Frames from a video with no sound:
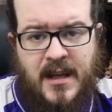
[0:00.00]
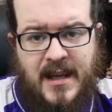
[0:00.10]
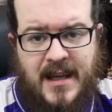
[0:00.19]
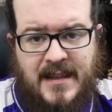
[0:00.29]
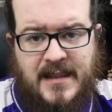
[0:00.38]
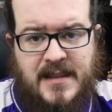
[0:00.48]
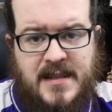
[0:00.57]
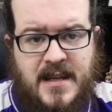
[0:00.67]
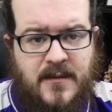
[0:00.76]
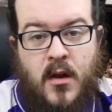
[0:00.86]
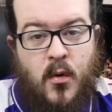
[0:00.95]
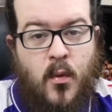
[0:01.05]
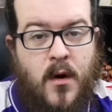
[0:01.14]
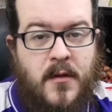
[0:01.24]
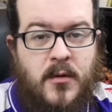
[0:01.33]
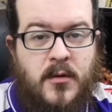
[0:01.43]
in the save. What are
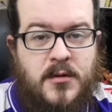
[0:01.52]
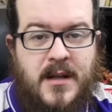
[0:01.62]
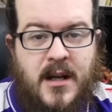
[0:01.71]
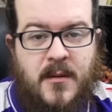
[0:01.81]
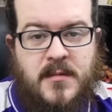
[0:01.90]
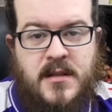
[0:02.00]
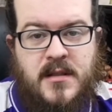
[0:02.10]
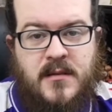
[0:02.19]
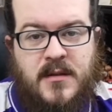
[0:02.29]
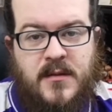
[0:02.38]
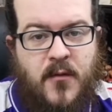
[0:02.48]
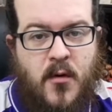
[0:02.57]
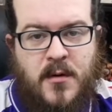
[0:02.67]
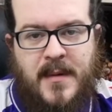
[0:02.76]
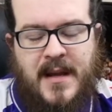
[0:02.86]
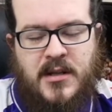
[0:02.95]
the rules when it comes to foreign
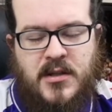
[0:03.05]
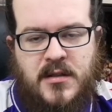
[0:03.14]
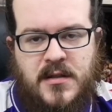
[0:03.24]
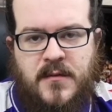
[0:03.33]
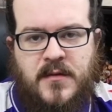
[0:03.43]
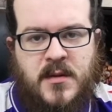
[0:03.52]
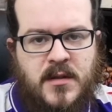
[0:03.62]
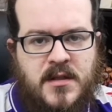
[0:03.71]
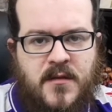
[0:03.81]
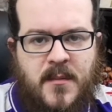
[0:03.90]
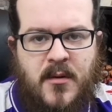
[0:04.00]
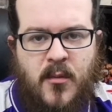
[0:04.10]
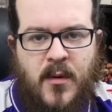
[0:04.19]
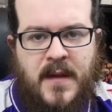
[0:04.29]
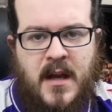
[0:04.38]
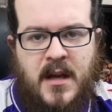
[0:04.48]
managers? If someone's from out
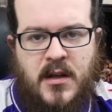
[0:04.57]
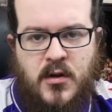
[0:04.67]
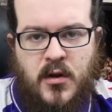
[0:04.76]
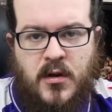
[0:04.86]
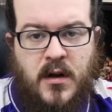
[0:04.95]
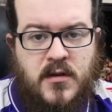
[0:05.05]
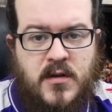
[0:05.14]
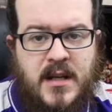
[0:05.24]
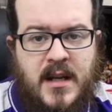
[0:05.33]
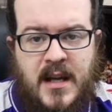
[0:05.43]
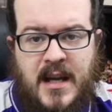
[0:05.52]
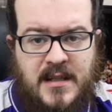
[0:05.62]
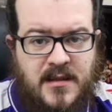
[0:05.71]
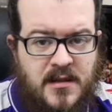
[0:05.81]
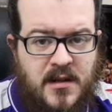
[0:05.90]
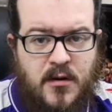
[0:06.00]
with your country, is there
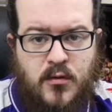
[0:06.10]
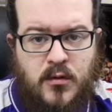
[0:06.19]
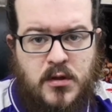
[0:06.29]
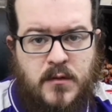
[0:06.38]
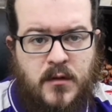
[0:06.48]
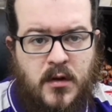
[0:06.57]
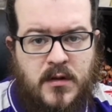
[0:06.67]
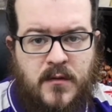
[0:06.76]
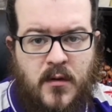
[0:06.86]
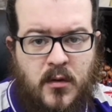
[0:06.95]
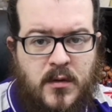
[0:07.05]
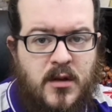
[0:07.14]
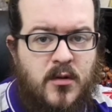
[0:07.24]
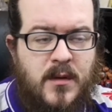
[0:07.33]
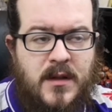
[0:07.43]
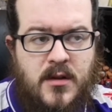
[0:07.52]
certain rules you've got to follow? You know,
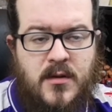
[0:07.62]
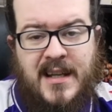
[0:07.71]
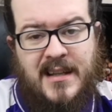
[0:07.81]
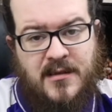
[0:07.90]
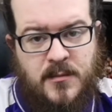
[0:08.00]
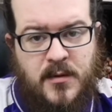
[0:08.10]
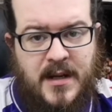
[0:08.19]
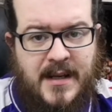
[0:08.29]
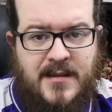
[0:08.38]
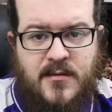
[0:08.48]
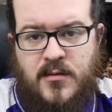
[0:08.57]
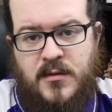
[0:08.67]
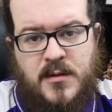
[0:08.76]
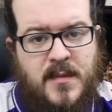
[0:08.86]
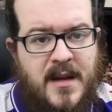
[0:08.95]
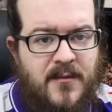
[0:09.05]
with the UK there's the Brexit rules,
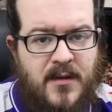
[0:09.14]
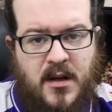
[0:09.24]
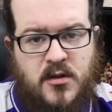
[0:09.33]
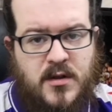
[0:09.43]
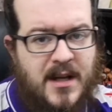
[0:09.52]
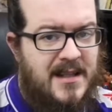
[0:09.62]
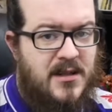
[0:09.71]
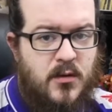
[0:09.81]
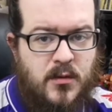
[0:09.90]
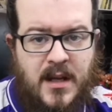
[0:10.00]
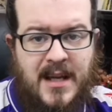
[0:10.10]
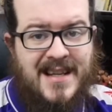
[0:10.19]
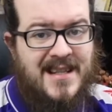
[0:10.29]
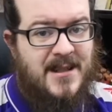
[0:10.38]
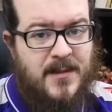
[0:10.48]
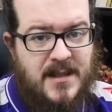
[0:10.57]
but every country has its own
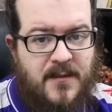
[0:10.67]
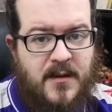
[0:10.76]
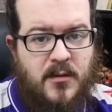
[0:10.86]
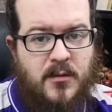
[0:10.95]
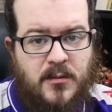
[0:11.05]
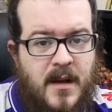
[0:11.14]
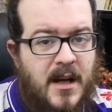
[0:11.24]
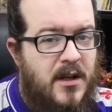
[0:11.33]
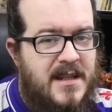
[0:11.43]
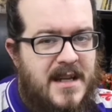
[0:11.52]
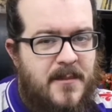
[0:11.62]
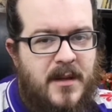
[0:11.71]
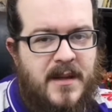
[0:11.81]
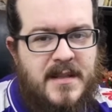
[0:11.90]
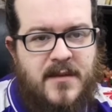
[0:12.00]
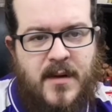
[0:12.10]
specific rules. A good example of
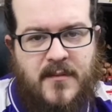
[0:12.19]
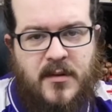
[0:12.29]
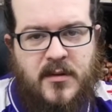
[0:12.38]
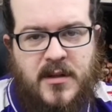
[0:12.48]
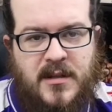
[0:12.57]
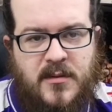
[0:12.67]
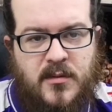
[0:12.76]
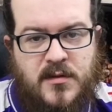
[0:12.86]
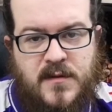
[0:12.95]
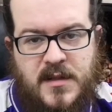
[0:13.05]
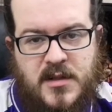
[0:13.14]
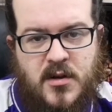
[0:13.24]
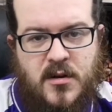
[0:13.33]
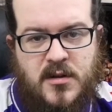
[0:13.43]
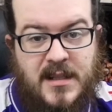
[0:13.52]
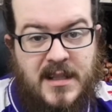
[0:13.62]
this, if we have a look at the rules for the
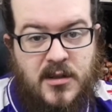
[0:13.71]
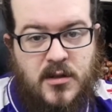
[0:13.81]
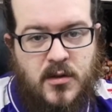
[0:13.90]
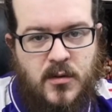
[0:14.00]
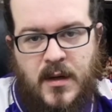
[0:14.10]
Scottish League 2,